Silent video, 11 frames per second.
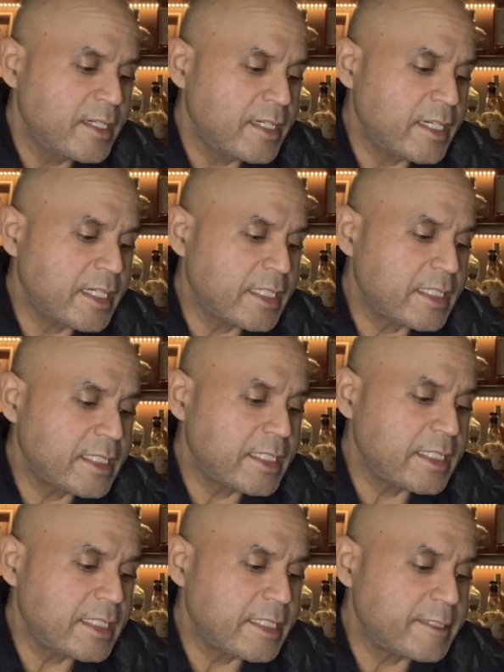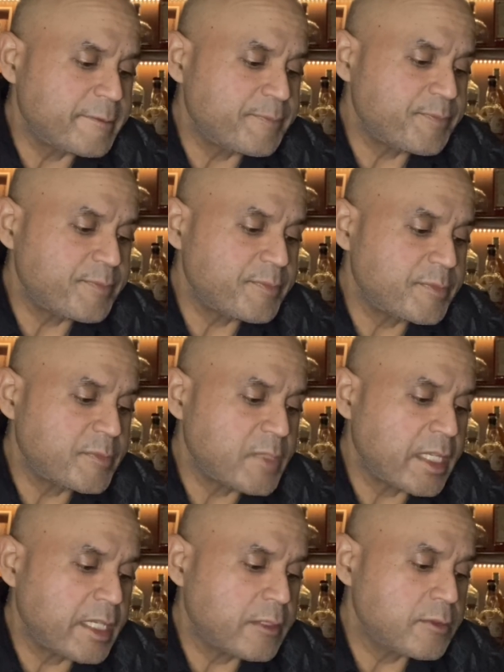I'm gonna
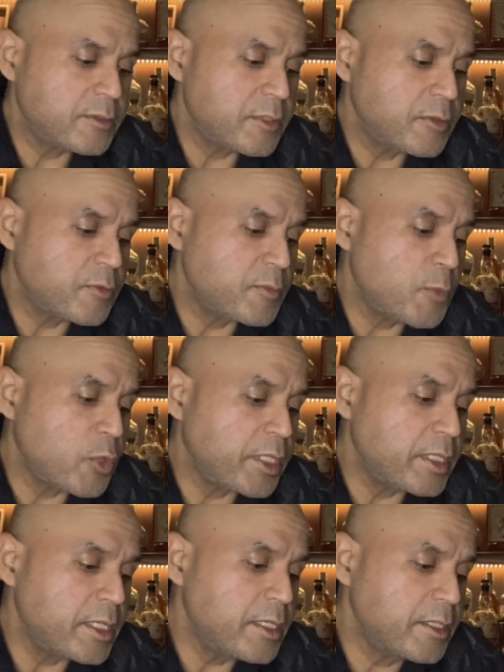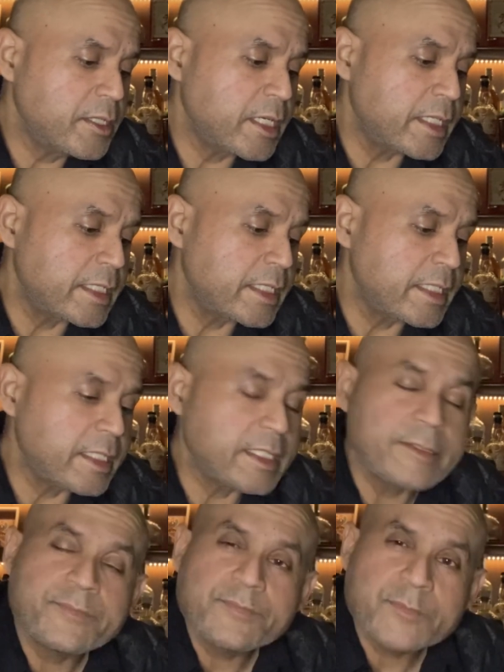continue smoking here, and
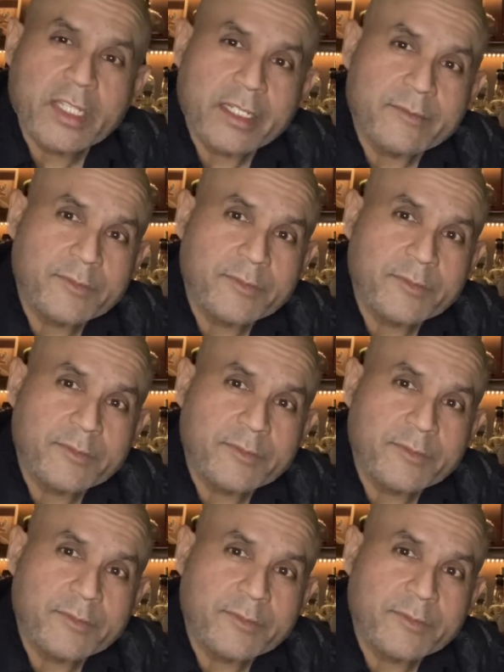yeah,